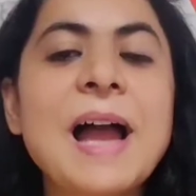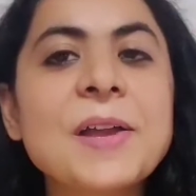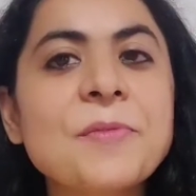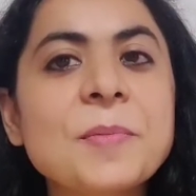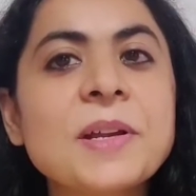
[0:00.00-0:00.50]

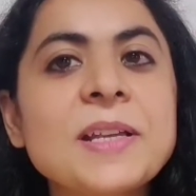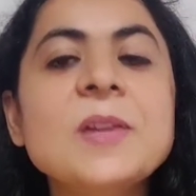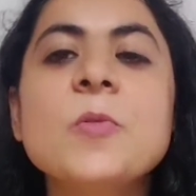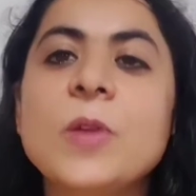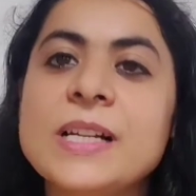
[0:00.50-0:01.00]
Hi
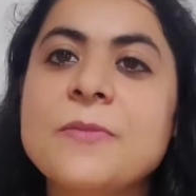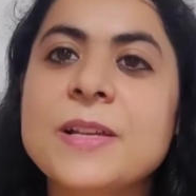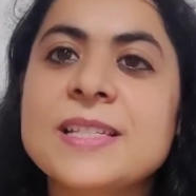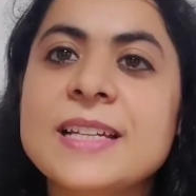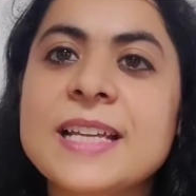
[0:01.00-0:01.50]
everybody,
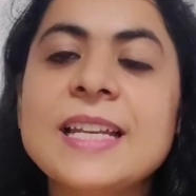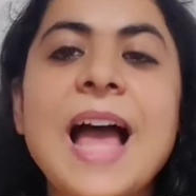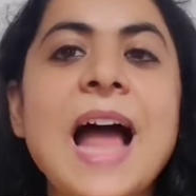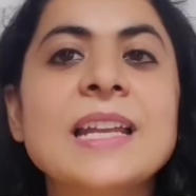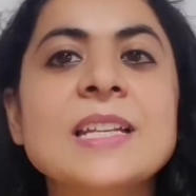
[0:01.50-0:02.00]
welcome once again,
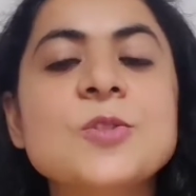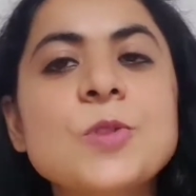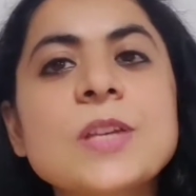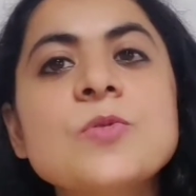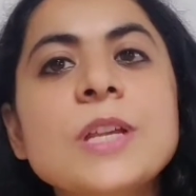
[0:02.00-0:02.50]
and in
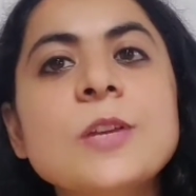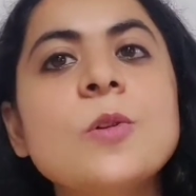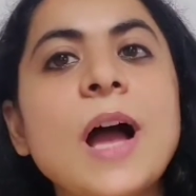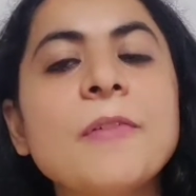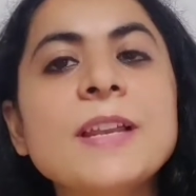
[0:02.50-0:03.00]
today's
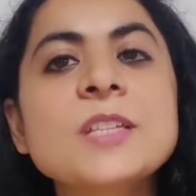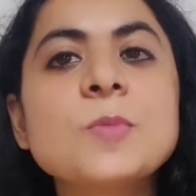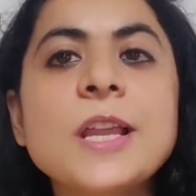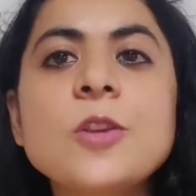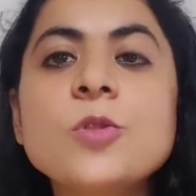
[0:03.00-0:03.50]
video I will
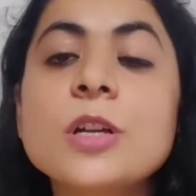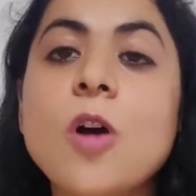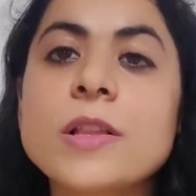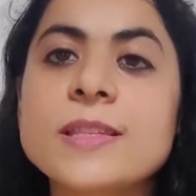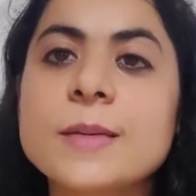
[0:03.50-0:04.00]
explain you the
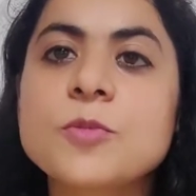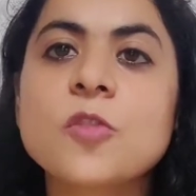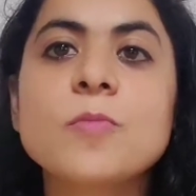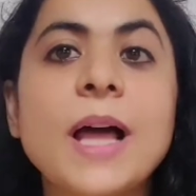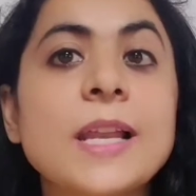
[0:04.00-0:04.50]

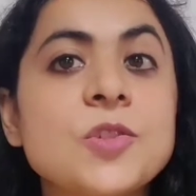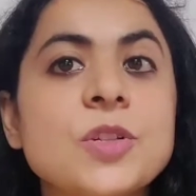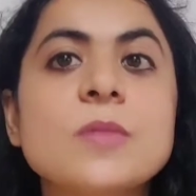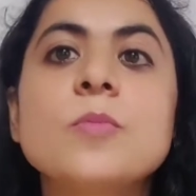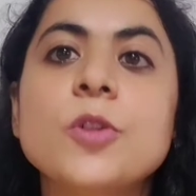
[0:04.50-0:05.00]
concept of
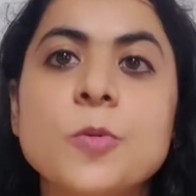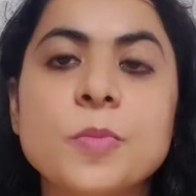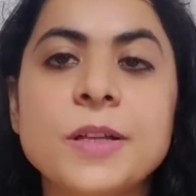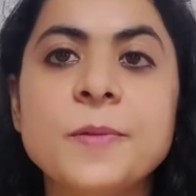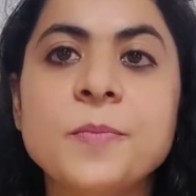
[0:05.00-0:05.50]
bilateral
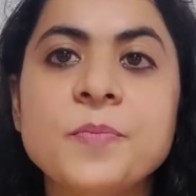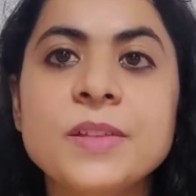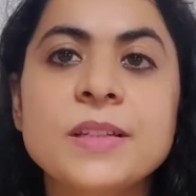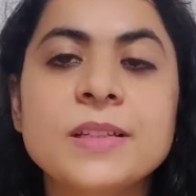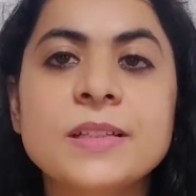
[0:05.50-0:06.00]
monopoly.
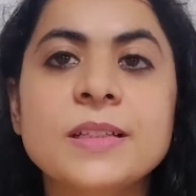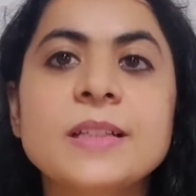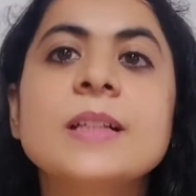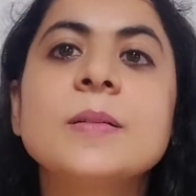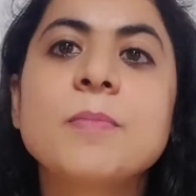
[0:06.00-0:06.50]

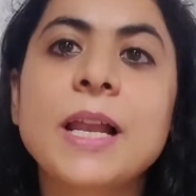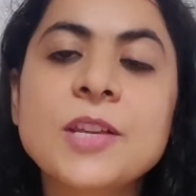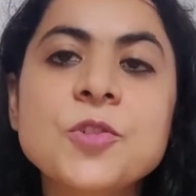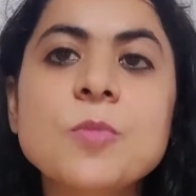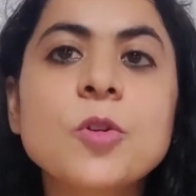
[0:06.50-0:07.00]

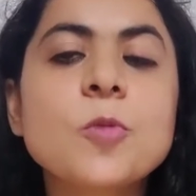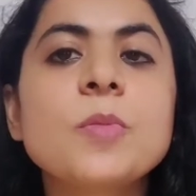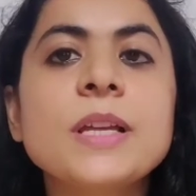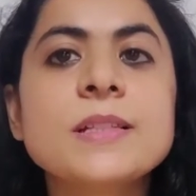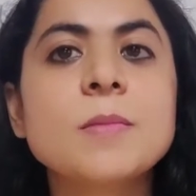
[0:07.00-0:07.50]
Bilateral
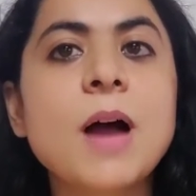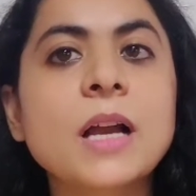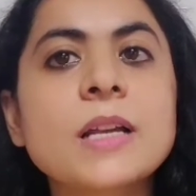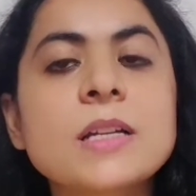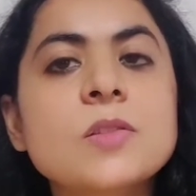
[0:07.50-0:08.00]
monopoly is a
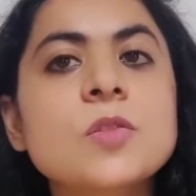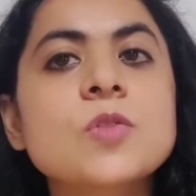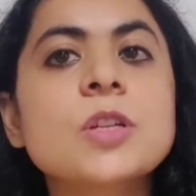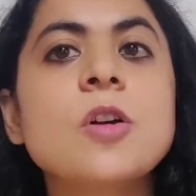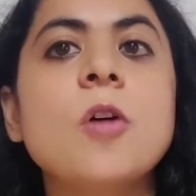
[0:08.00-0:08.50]
market
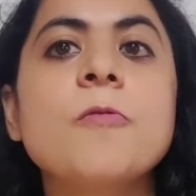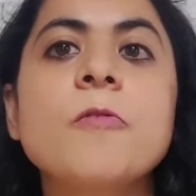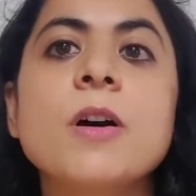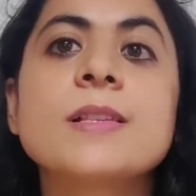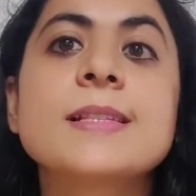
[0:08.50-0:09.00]
consisting
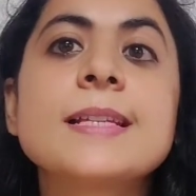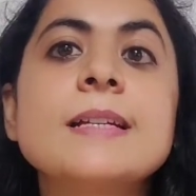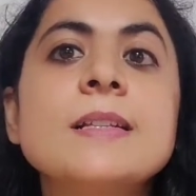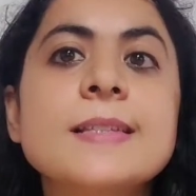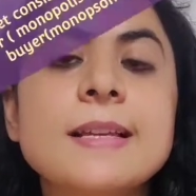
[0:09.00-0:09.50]
of a
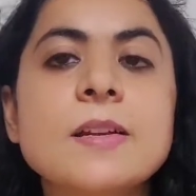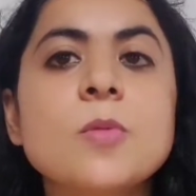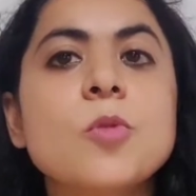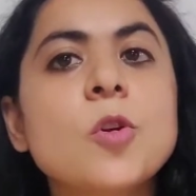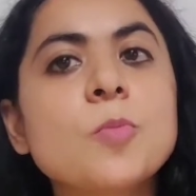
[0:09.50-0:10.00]
single
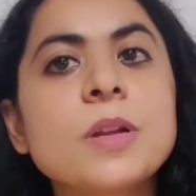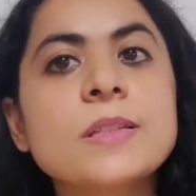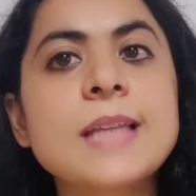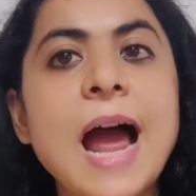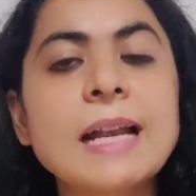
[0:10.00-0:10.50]
seller
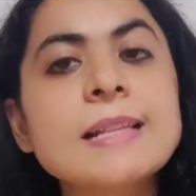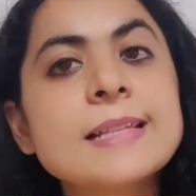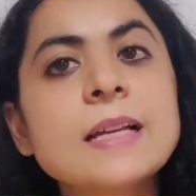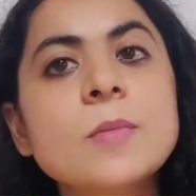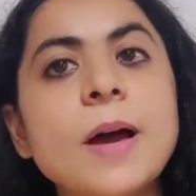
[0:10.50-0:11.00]
monopolist and a
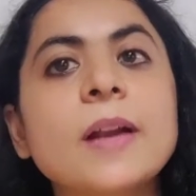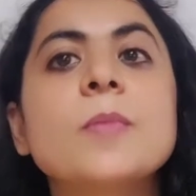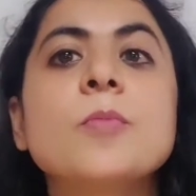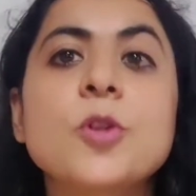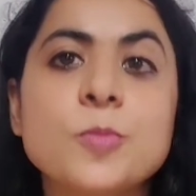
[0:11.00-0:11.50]
single
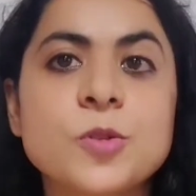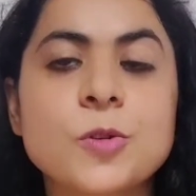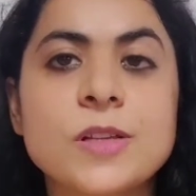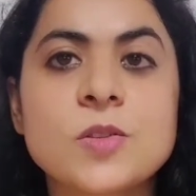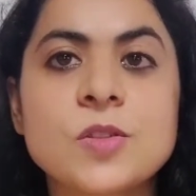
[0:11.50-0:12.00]
buyer
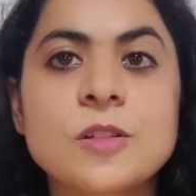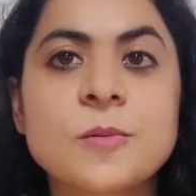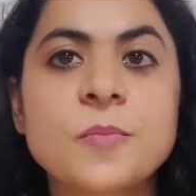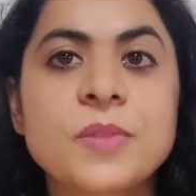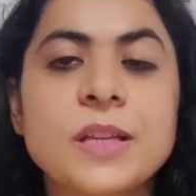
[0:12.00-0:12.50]
monopsonist.